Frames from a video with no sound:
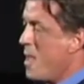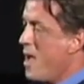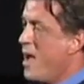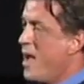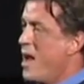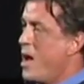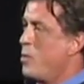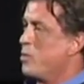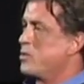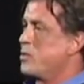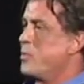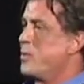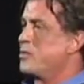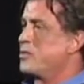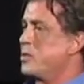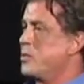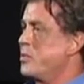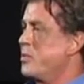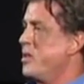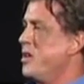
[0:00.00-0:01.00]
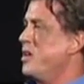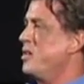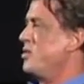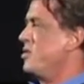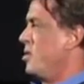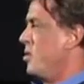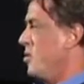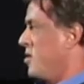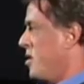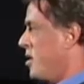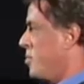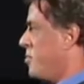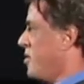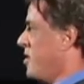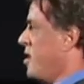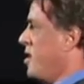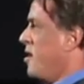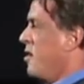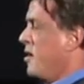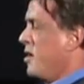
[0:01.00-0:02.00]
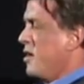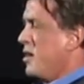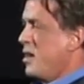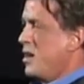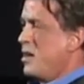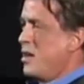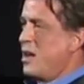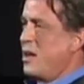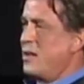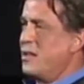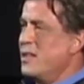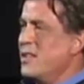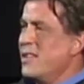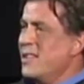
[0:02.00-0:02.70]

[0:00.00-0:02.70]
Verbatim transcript: and I was supposed to be showing up there, and, uh, uh